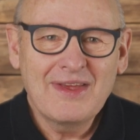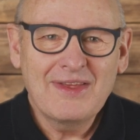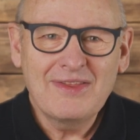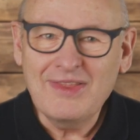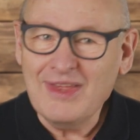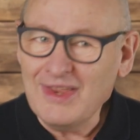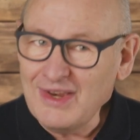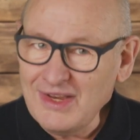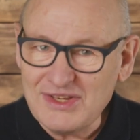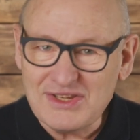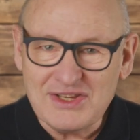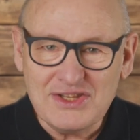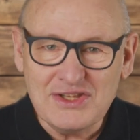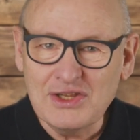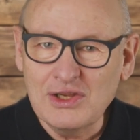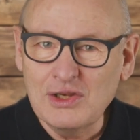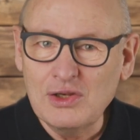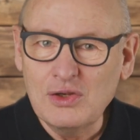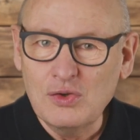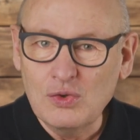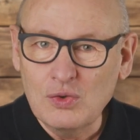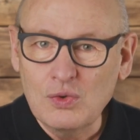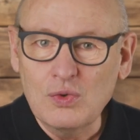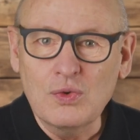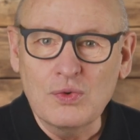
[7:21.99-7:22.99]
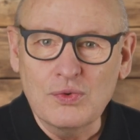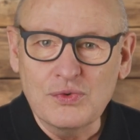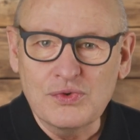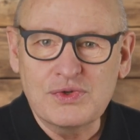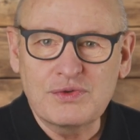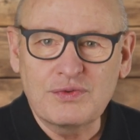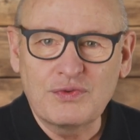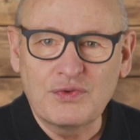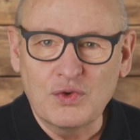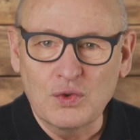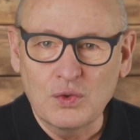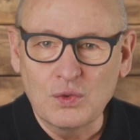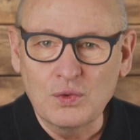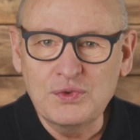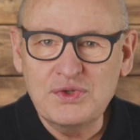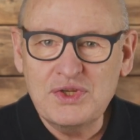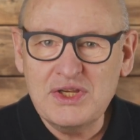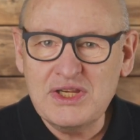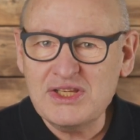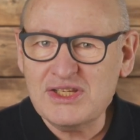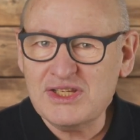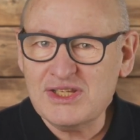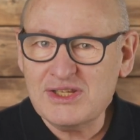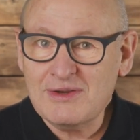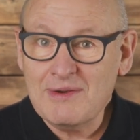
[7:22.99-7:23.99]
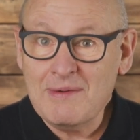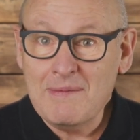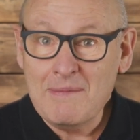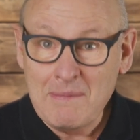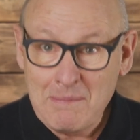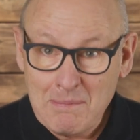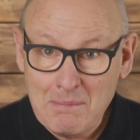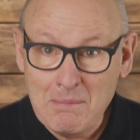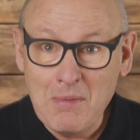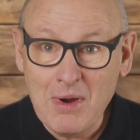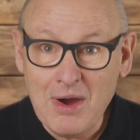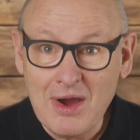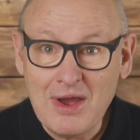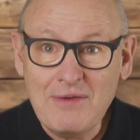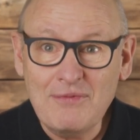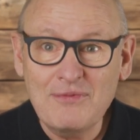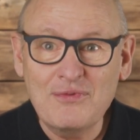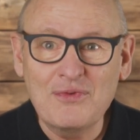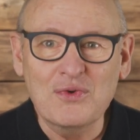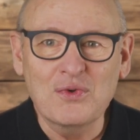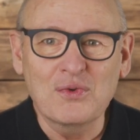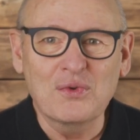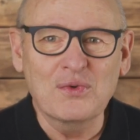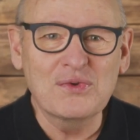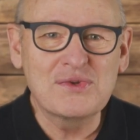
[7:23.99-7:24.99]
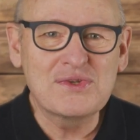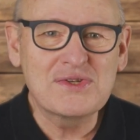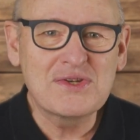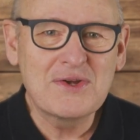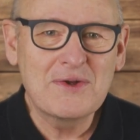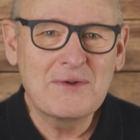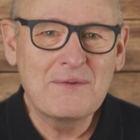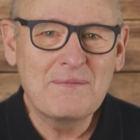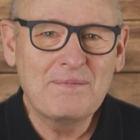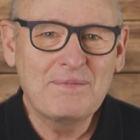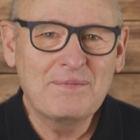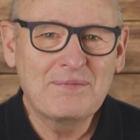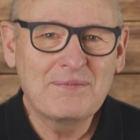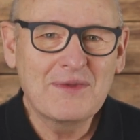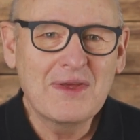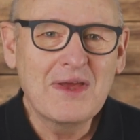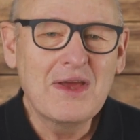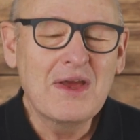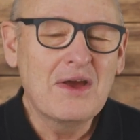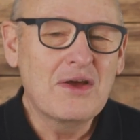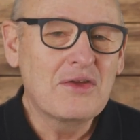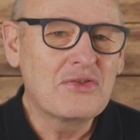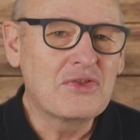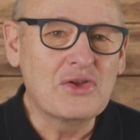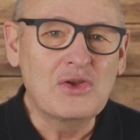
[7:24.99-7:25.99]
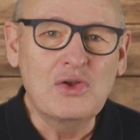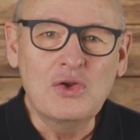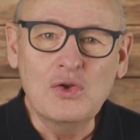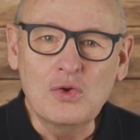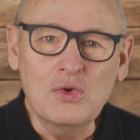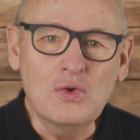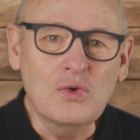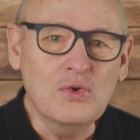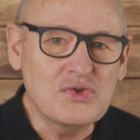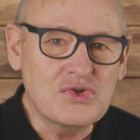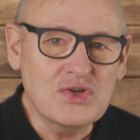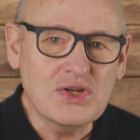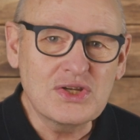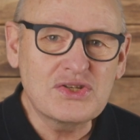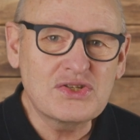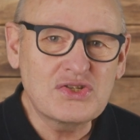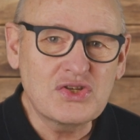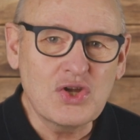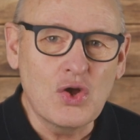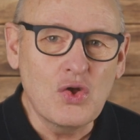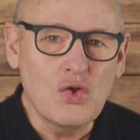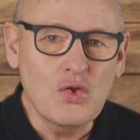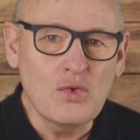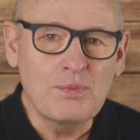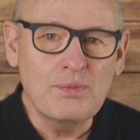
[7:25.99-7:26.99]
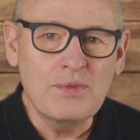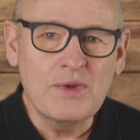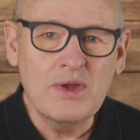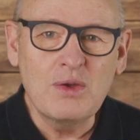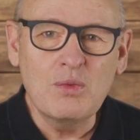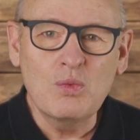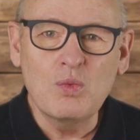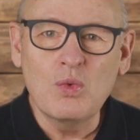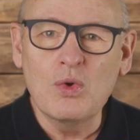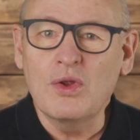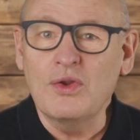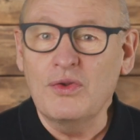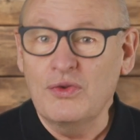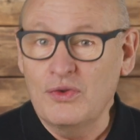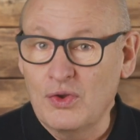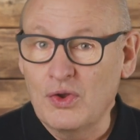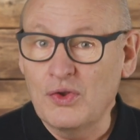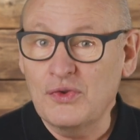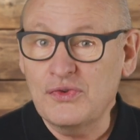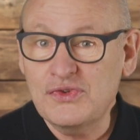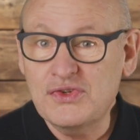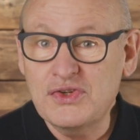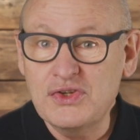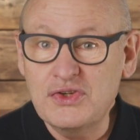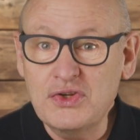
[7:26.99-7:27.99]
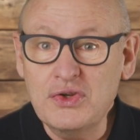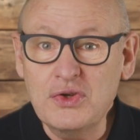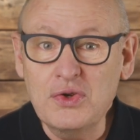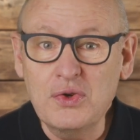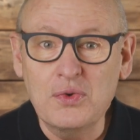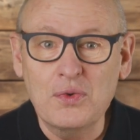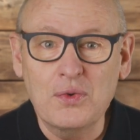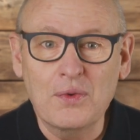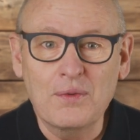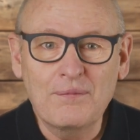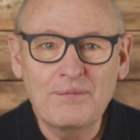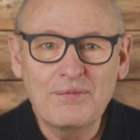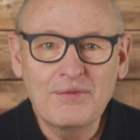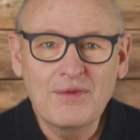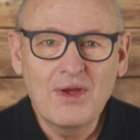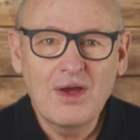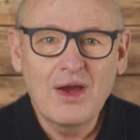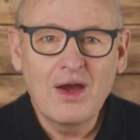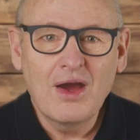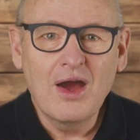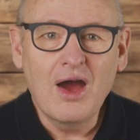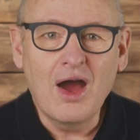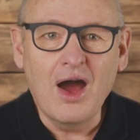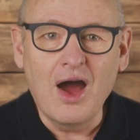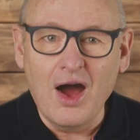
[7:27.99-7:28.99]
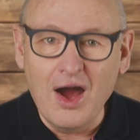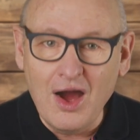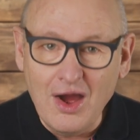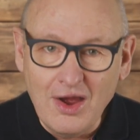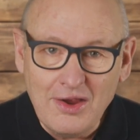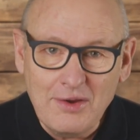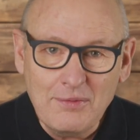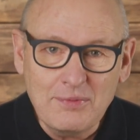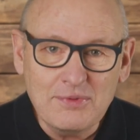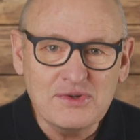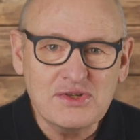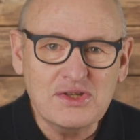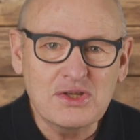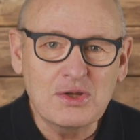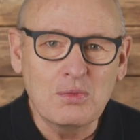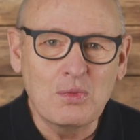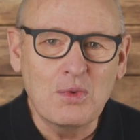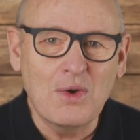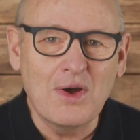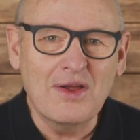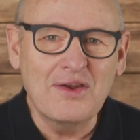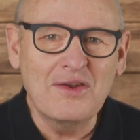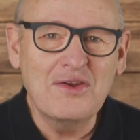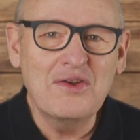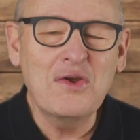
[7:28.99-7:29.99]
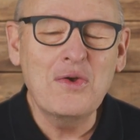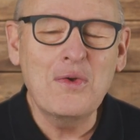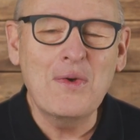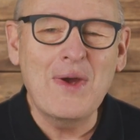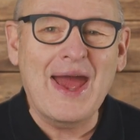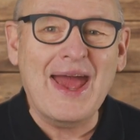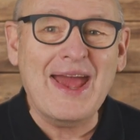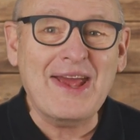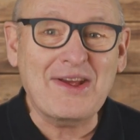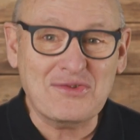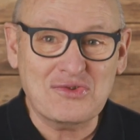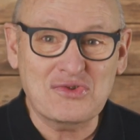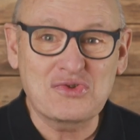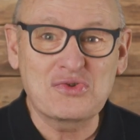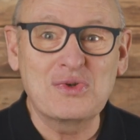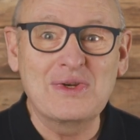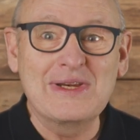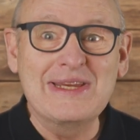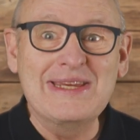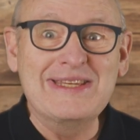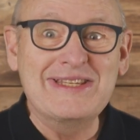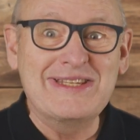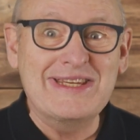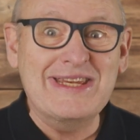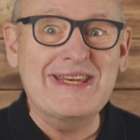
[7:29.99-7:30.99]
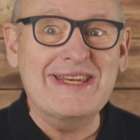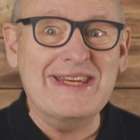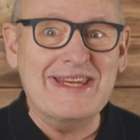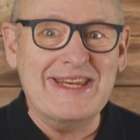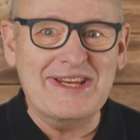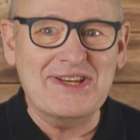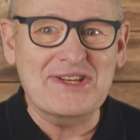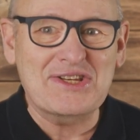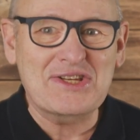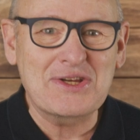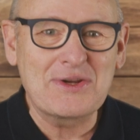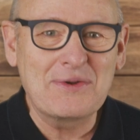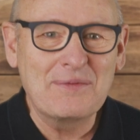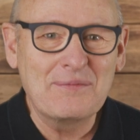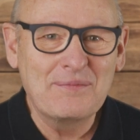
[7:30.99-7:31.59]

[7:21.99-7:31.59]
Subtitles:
That isn't the law's fault, it's my fault. The law just told me what not to do. I was the one who actually did it.